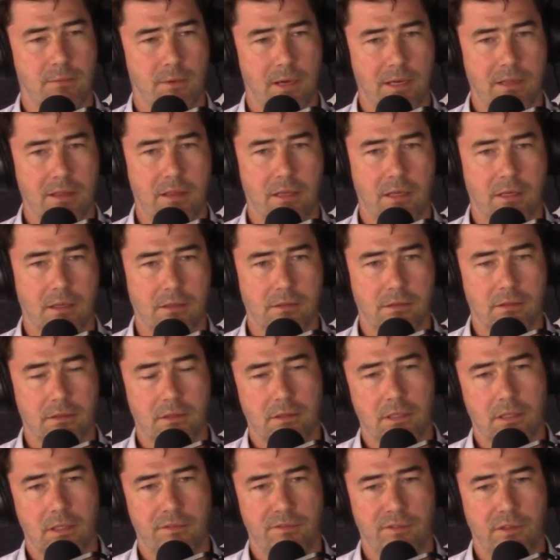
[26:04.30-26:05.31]
way that
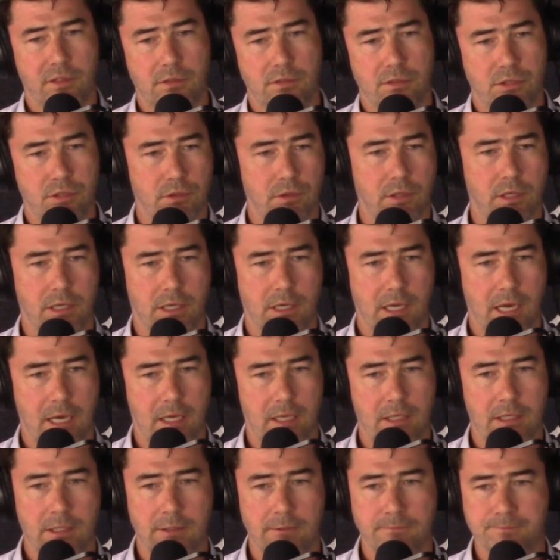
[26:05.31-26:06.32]
if you join
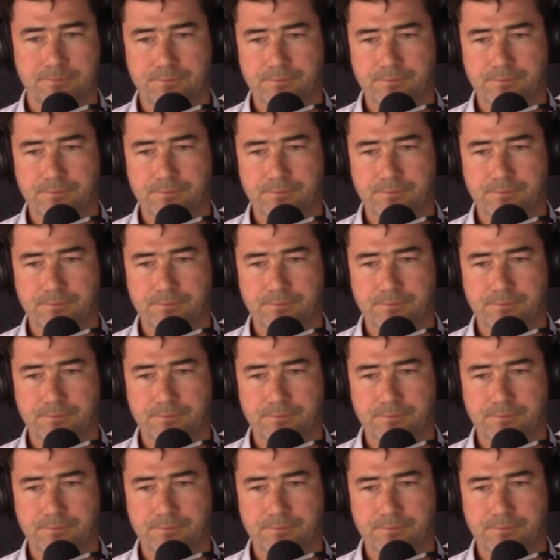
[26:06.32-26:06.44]
a,